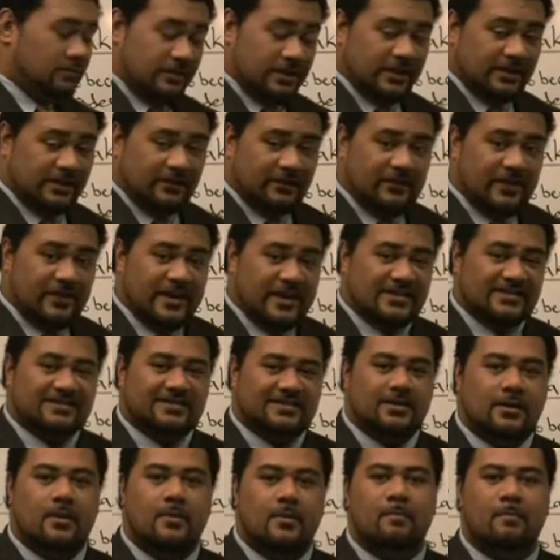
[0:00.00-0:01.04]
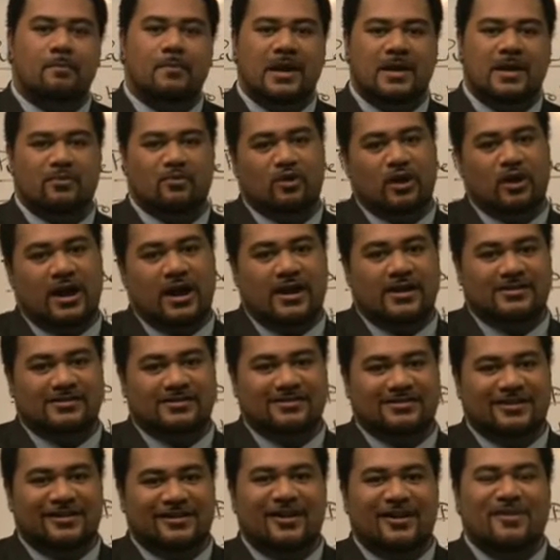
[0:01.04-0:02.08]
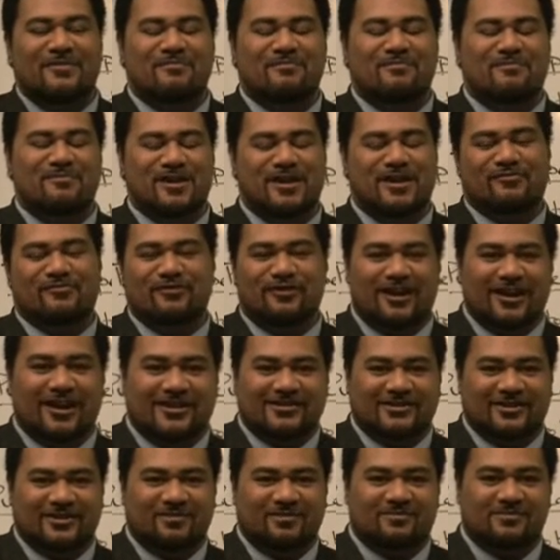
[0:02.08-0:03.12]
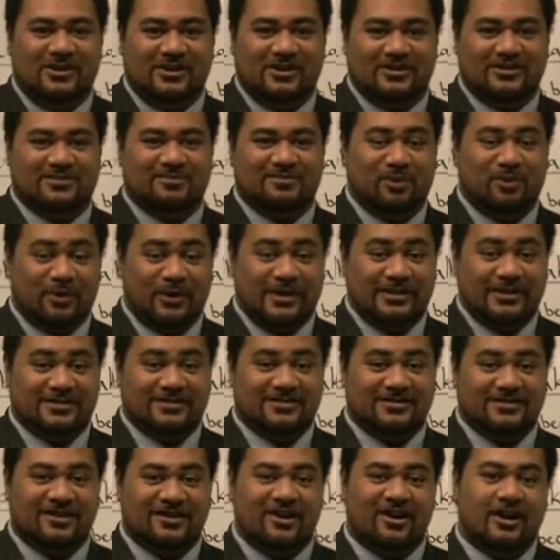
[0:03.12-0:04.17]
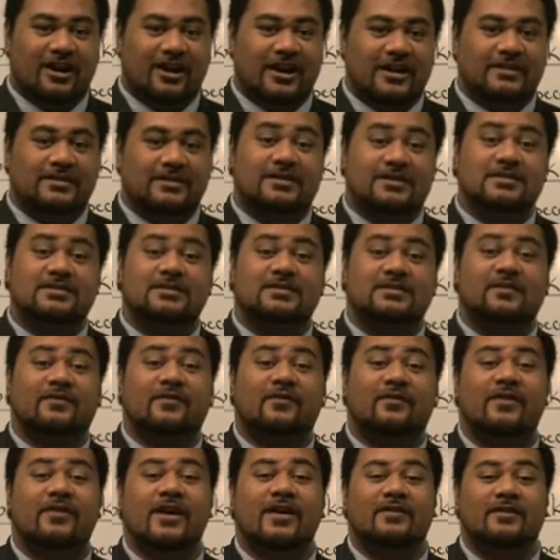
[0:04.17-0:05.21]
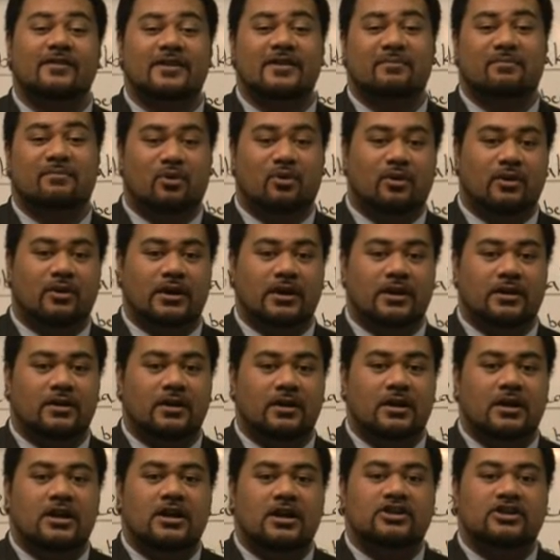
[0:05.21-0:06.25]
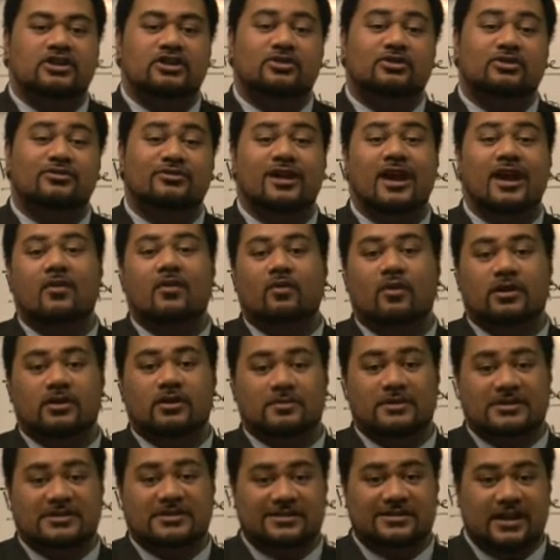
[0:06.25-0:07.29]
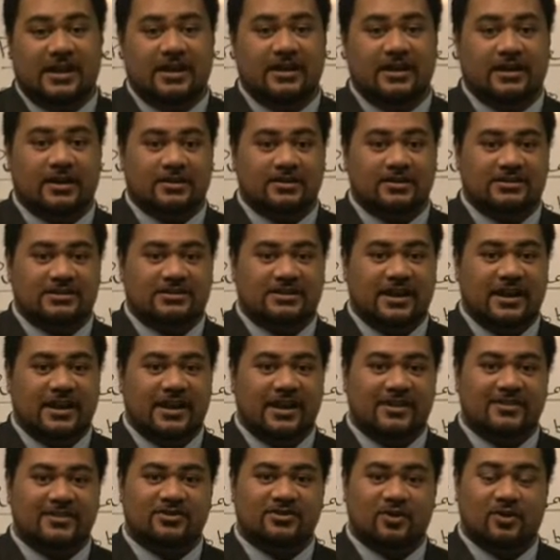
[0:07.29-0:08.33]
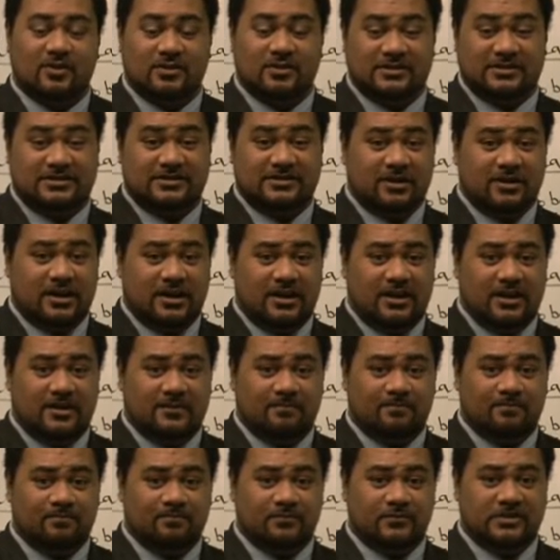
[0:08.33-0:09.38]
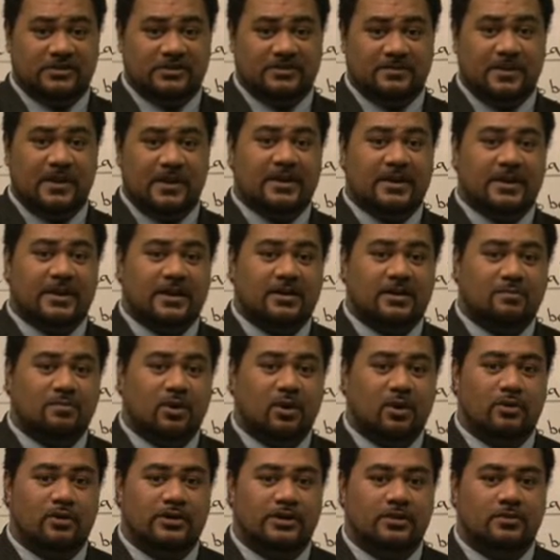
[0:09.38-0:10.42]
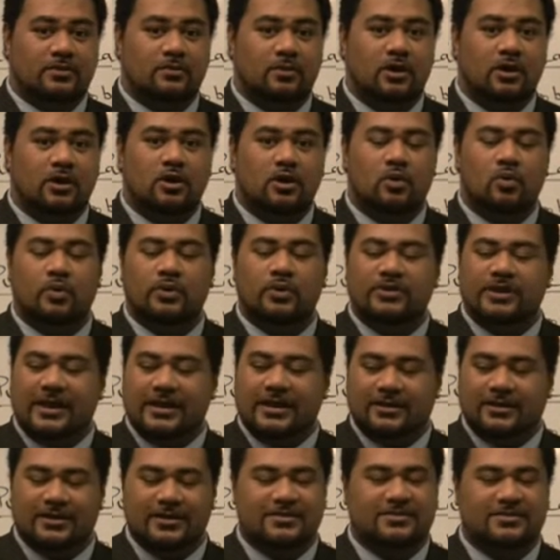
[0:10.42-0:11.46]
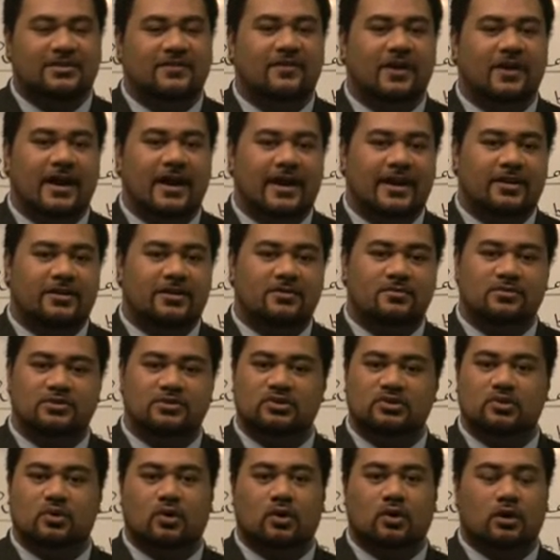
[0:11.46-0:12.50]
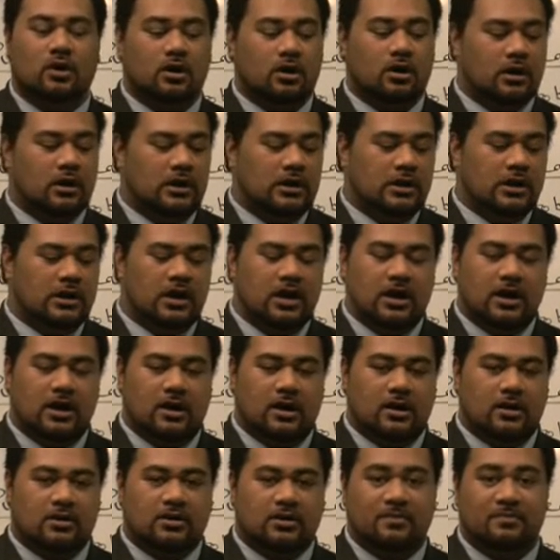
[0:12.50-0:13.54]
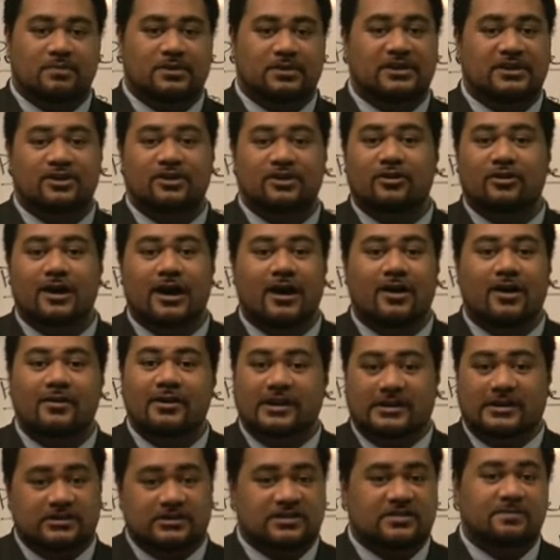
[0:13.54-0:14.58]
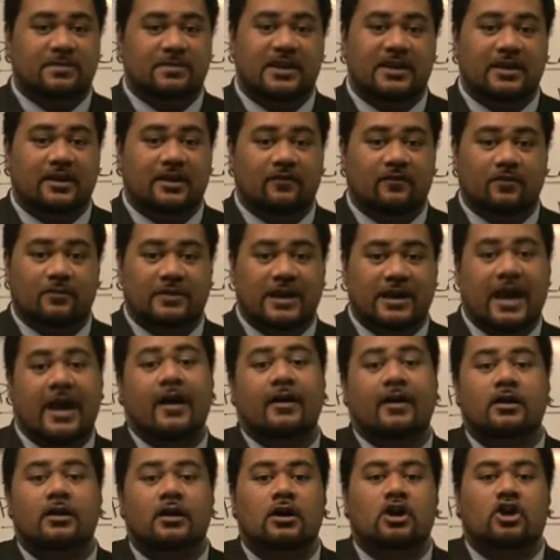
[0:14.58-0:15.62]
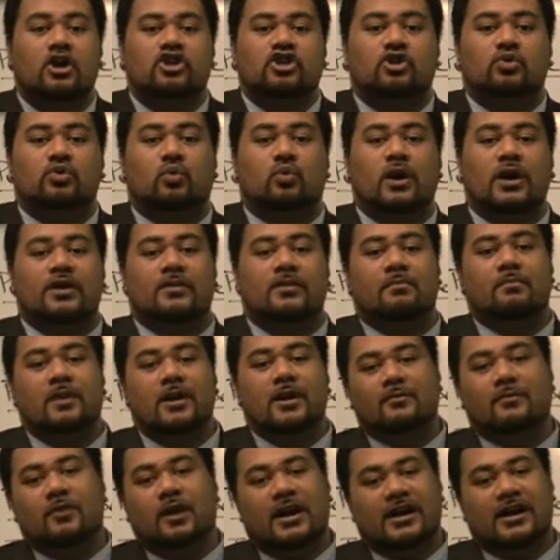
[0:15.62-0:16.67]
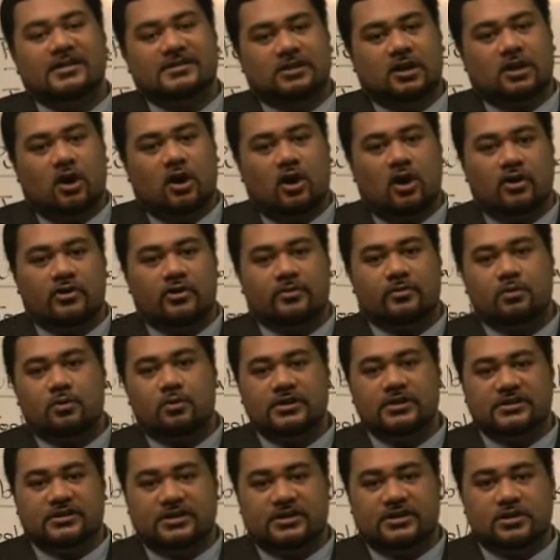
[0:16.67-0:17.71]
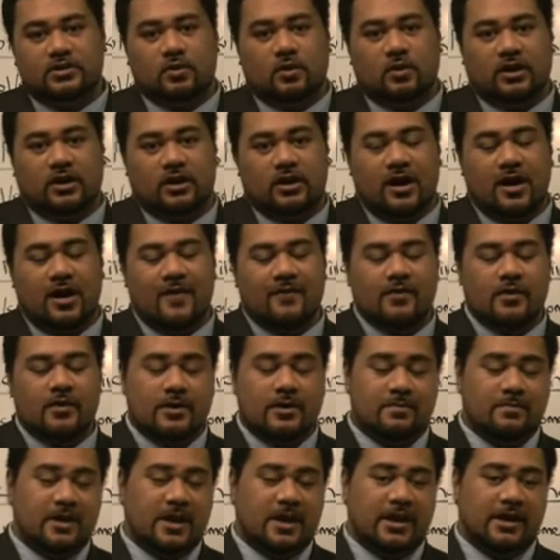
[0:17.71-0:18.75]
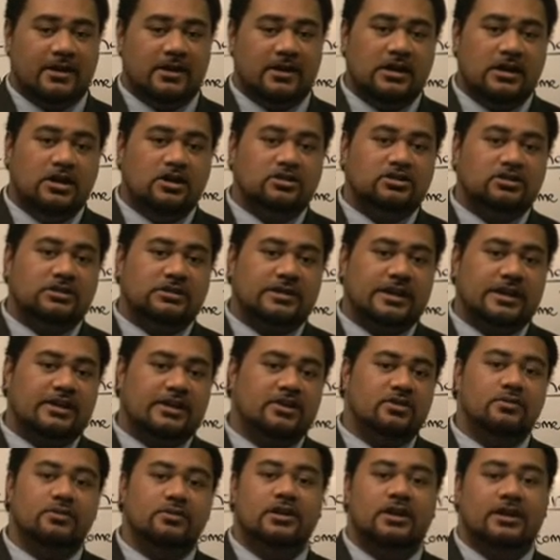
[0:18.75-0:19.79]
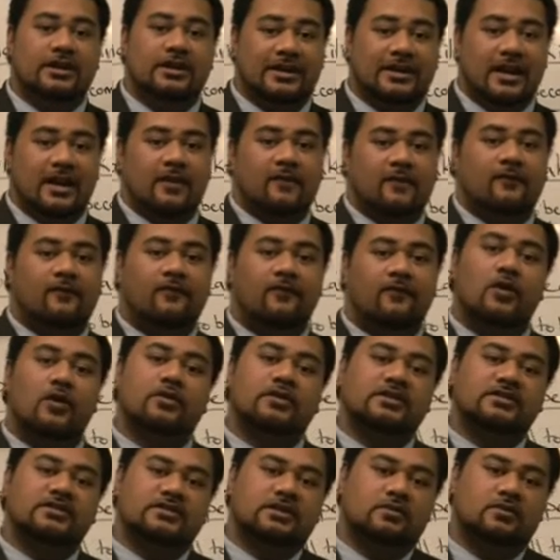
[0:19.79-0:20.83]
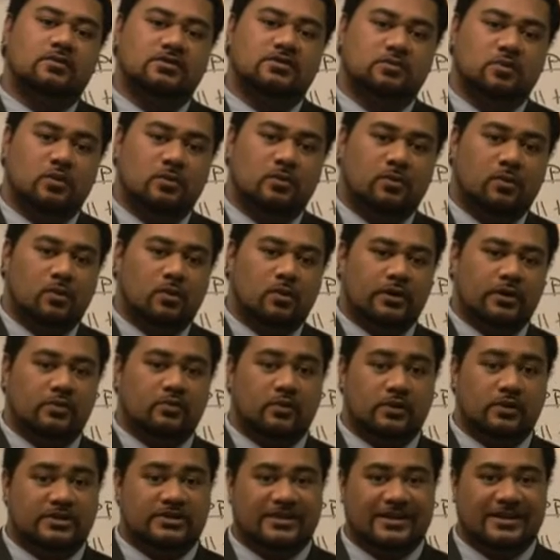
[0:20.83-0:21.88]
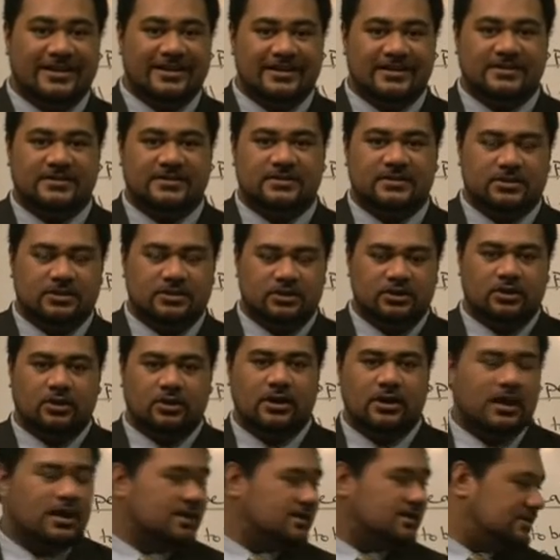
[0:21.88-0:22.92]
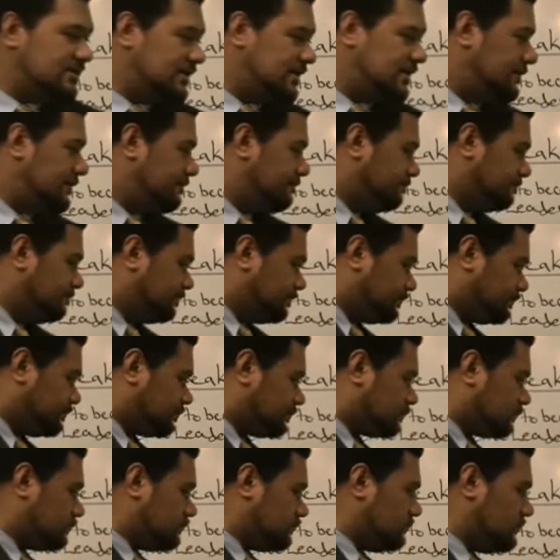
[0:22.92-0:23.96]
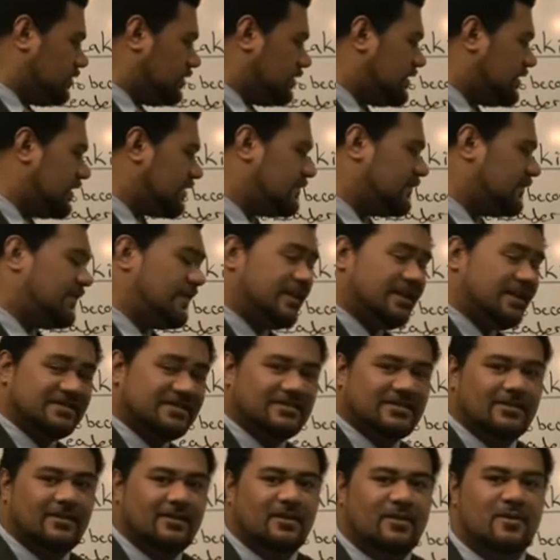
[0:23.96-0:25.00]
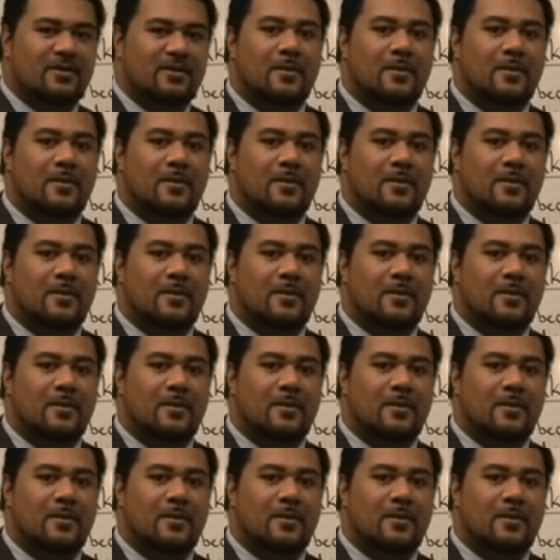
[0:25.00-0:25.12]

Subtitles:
Next phase, memorize. Memorize your points, all right? This is very important. You do not want to be standing on stage or speaking at a podium with a list of items or a computer out and speaking from that. You want to memorize all the points that you want to cover and make so that you can, again, focus on what's more important, which is your content. Next phase,